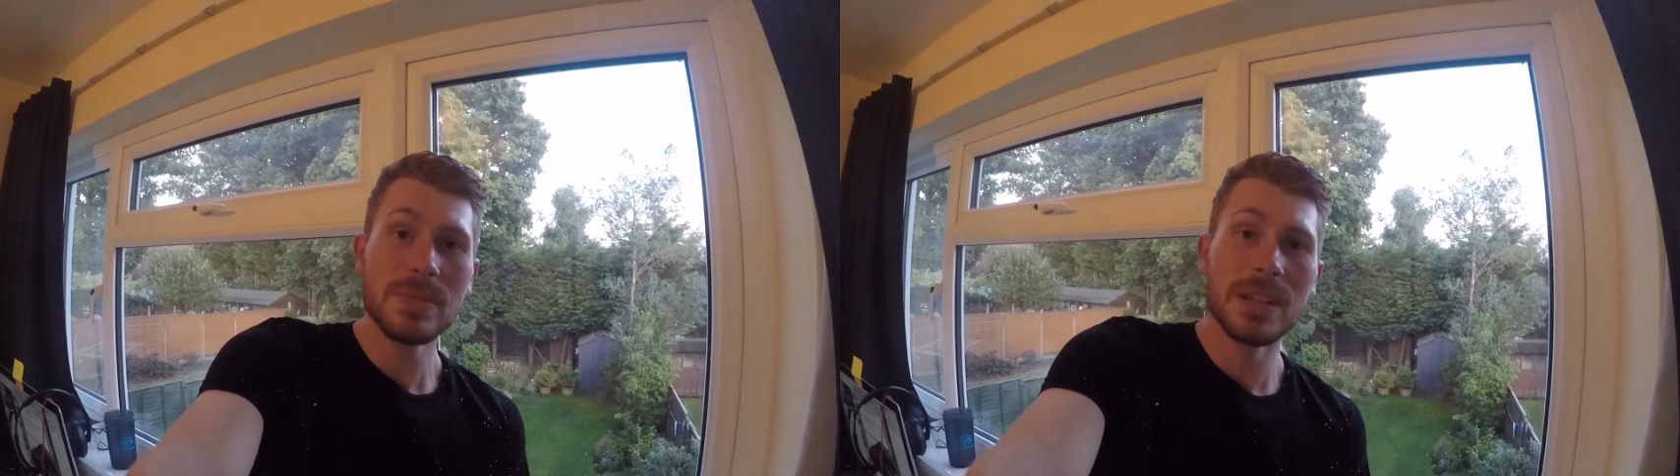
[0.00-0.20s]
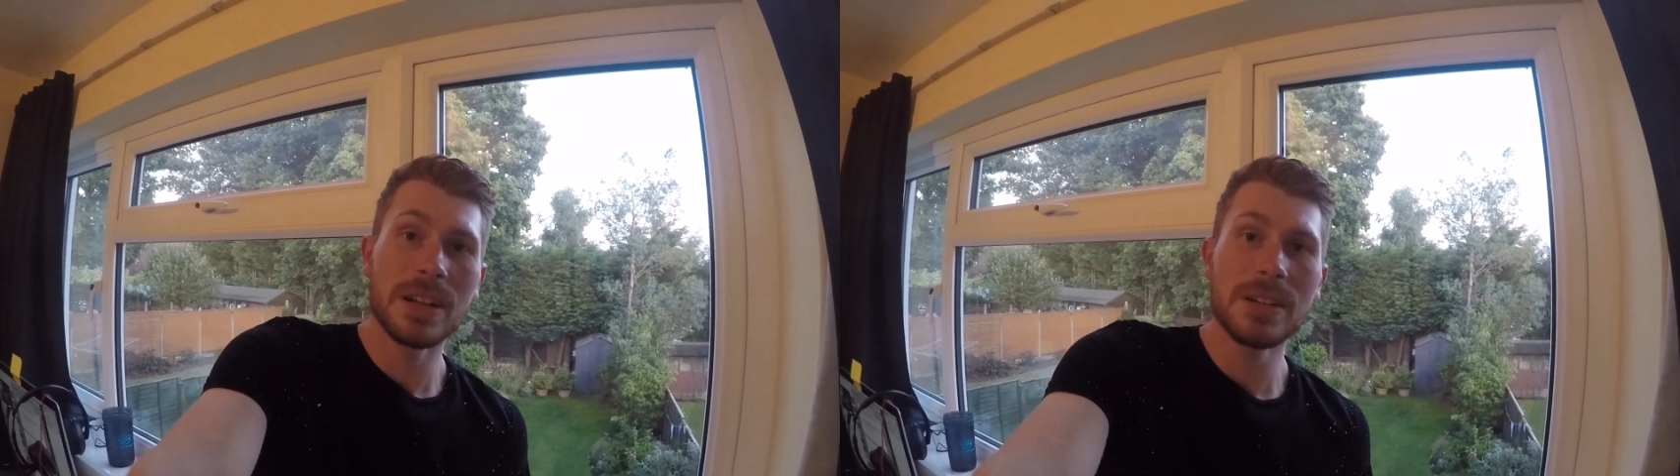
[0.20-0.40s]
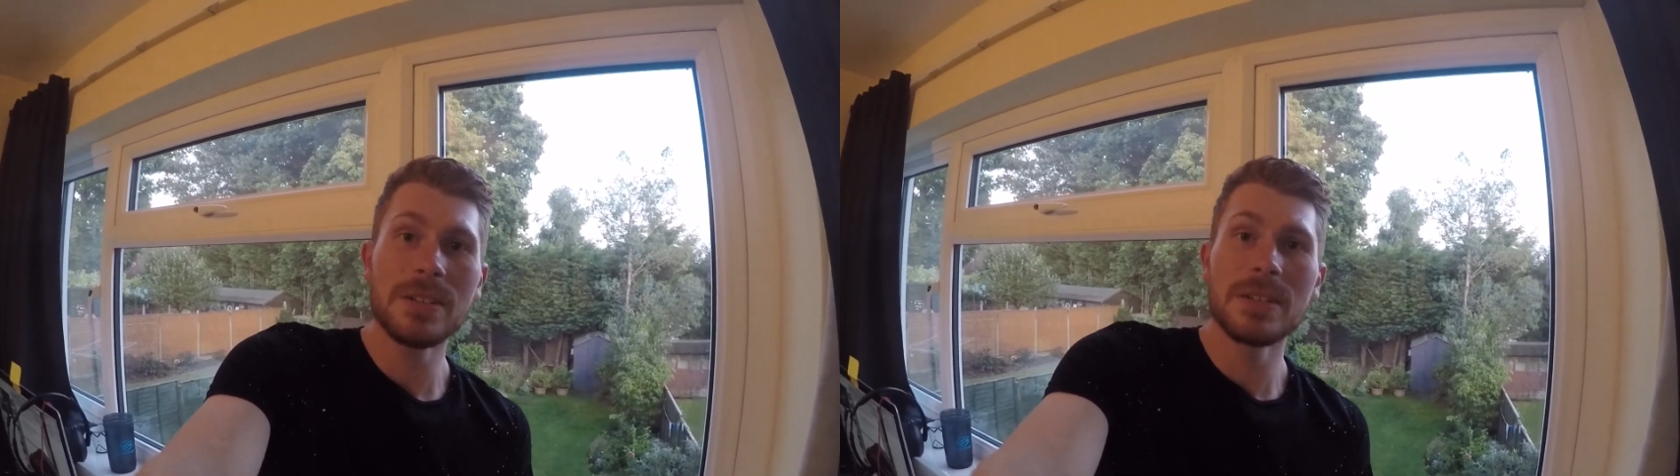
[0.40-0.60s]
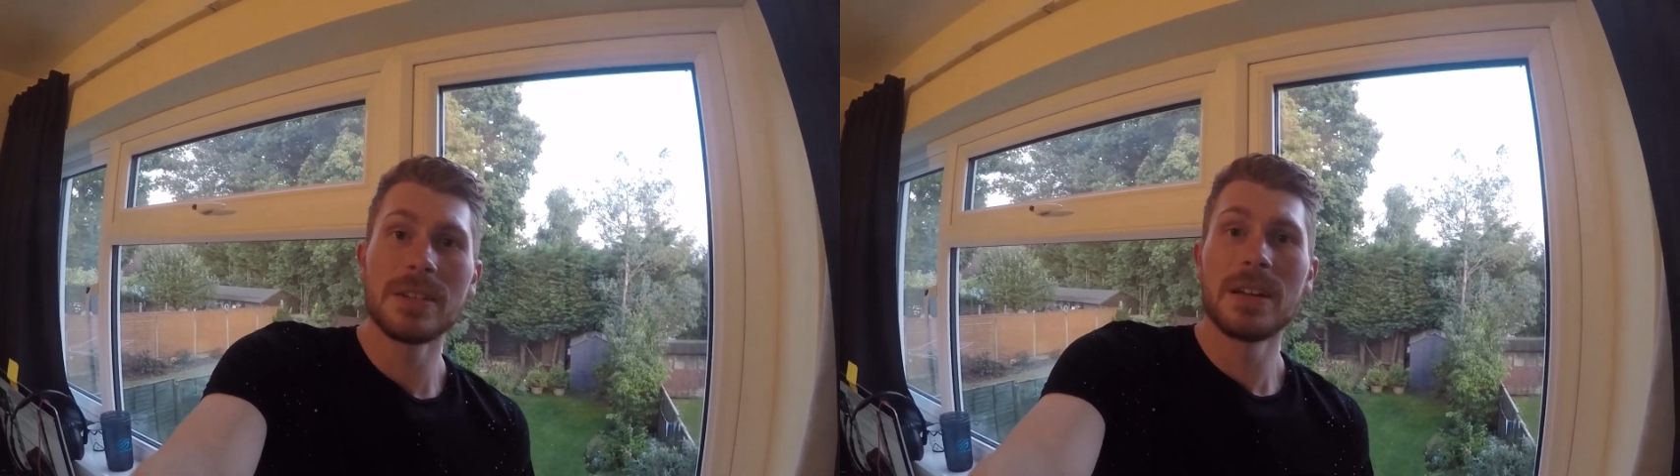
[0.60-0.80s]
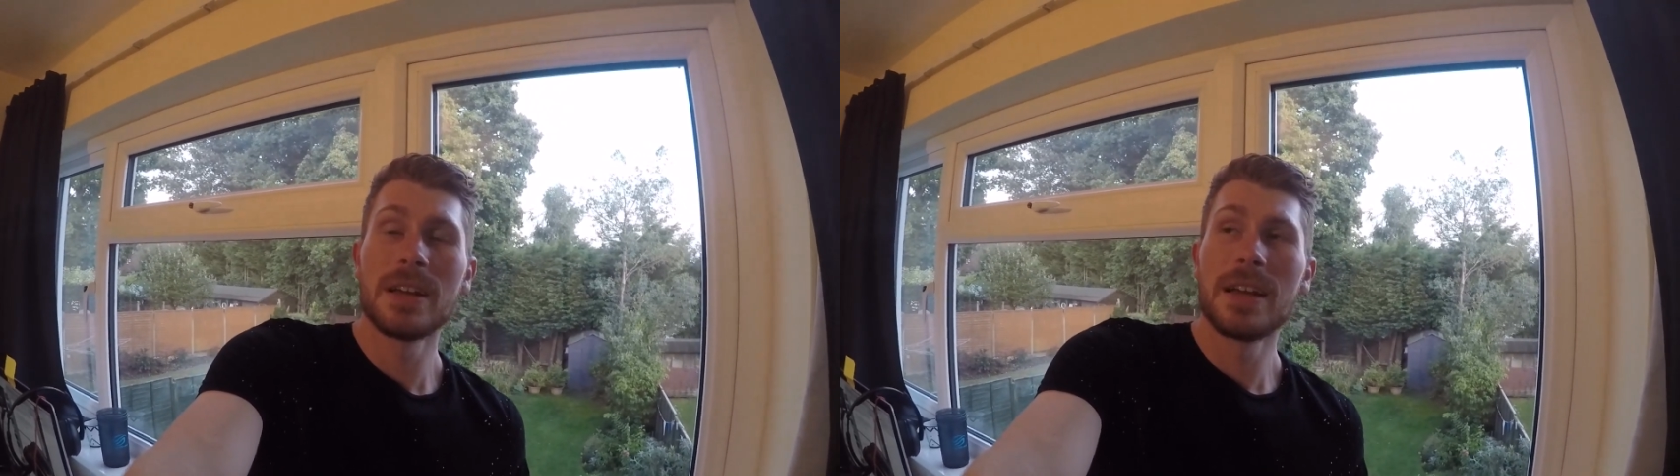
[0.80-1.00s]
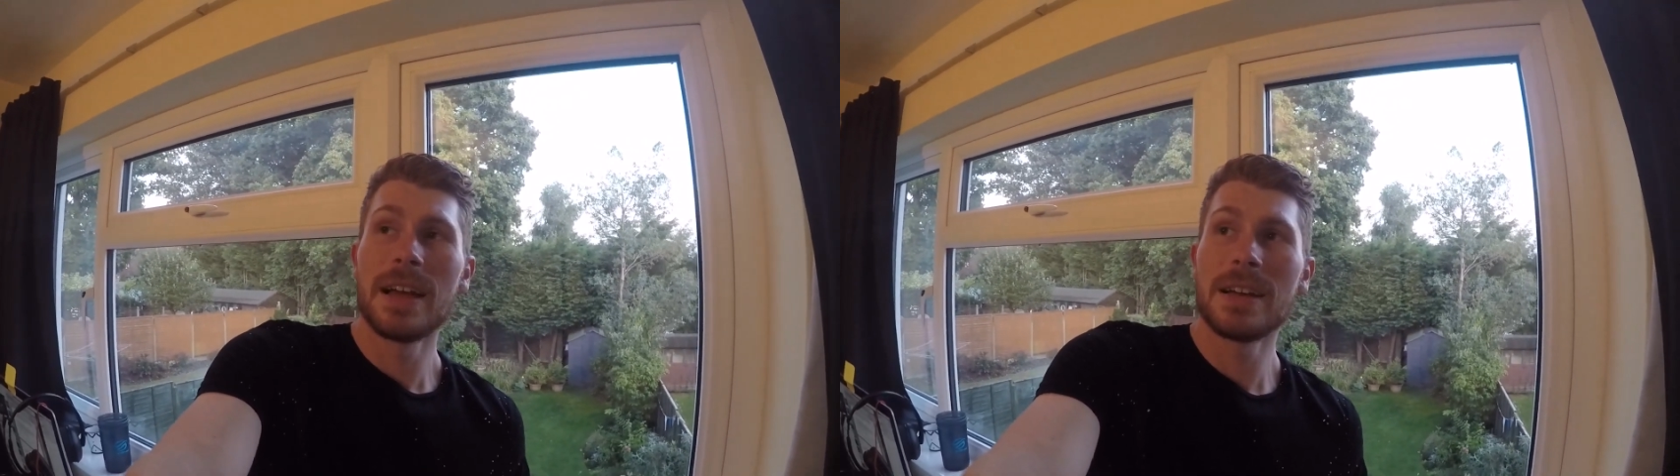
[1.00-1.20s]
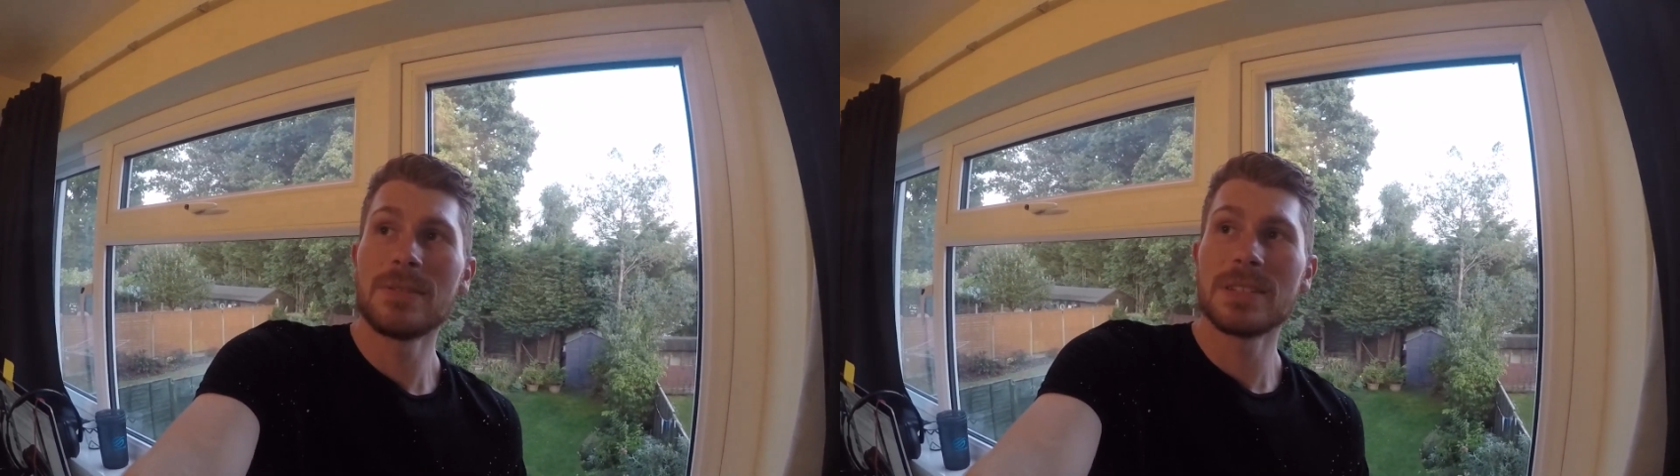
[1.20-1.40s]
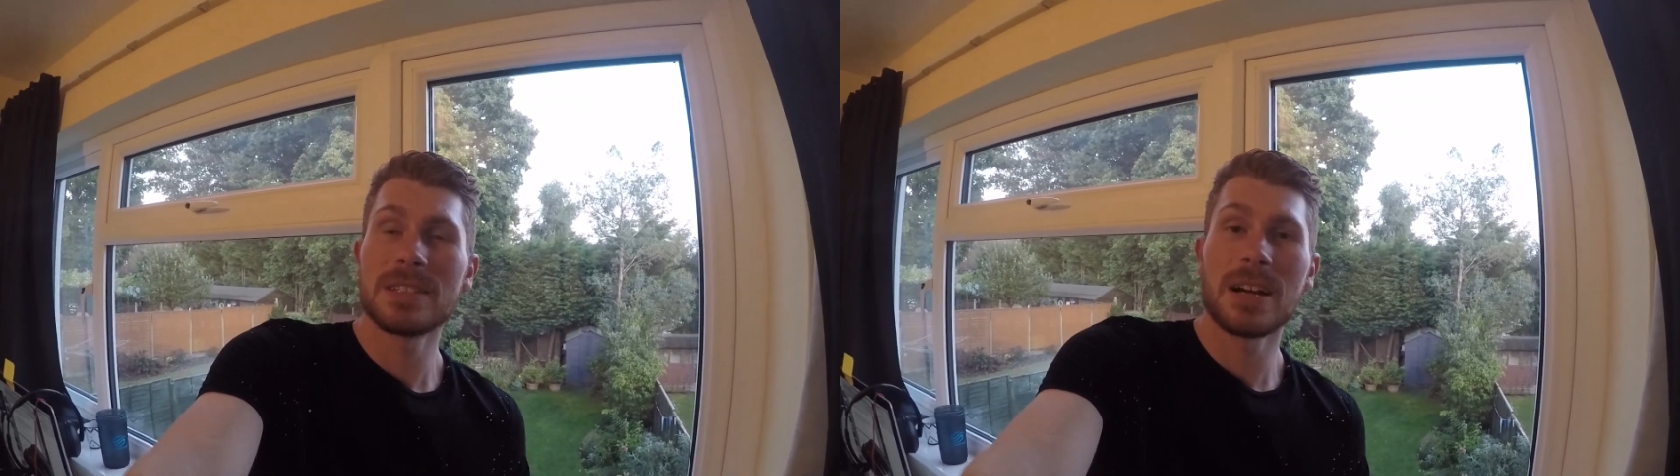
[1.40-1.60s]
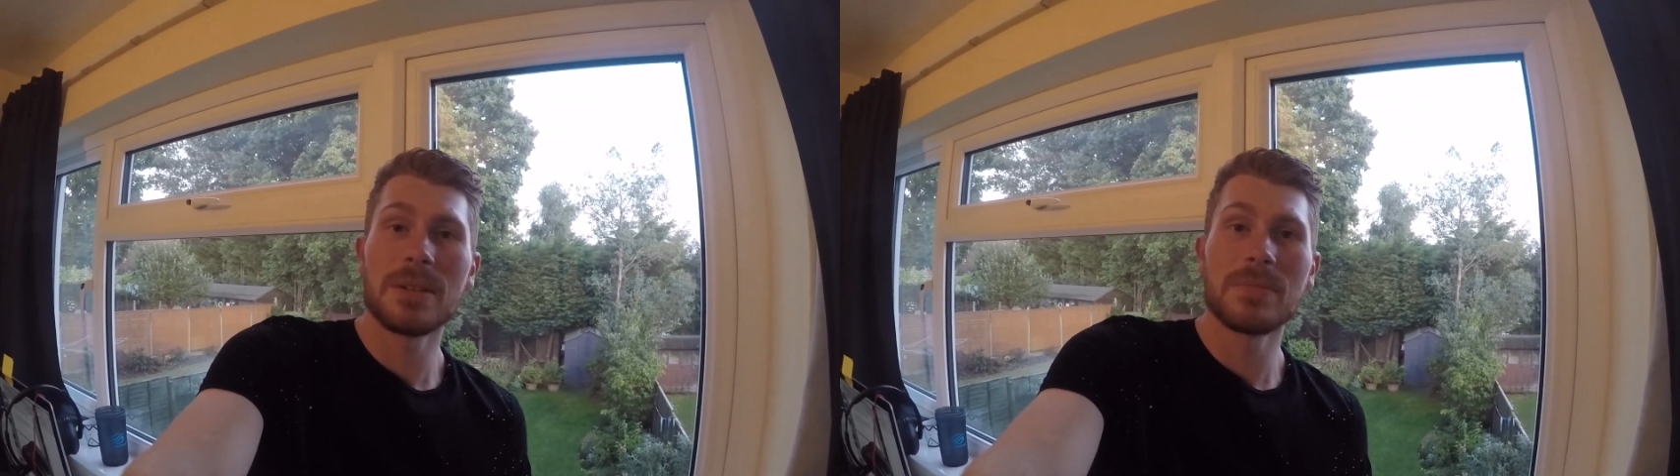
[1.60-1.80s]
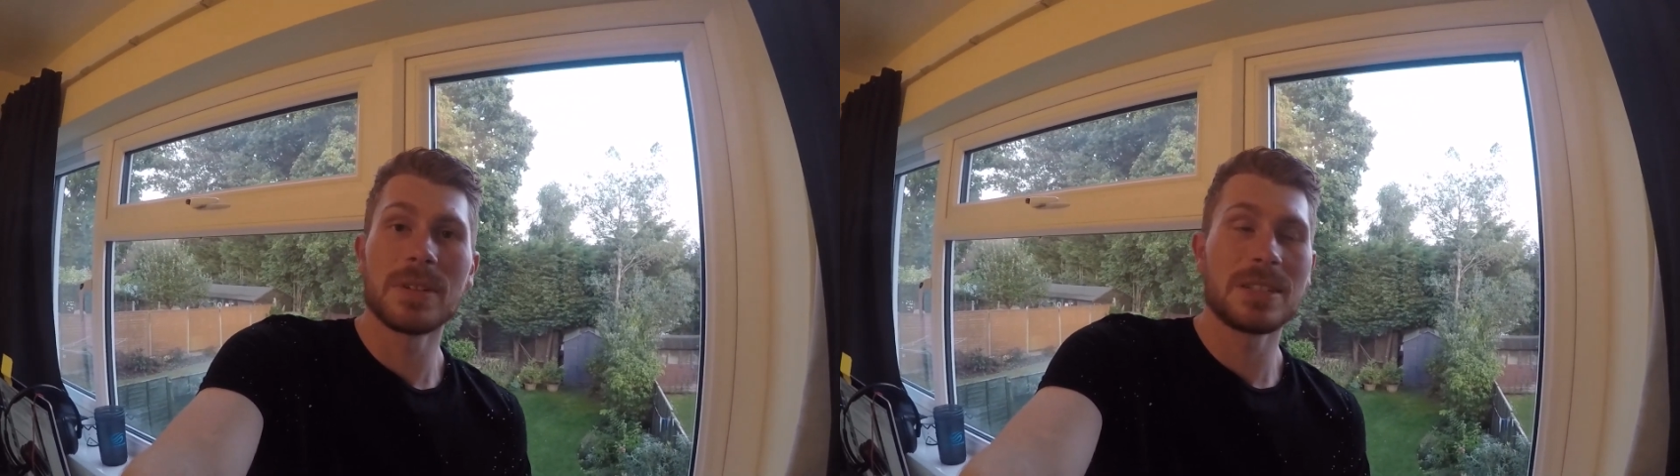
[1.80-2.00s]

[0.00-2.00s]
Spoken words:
you know. And all this time the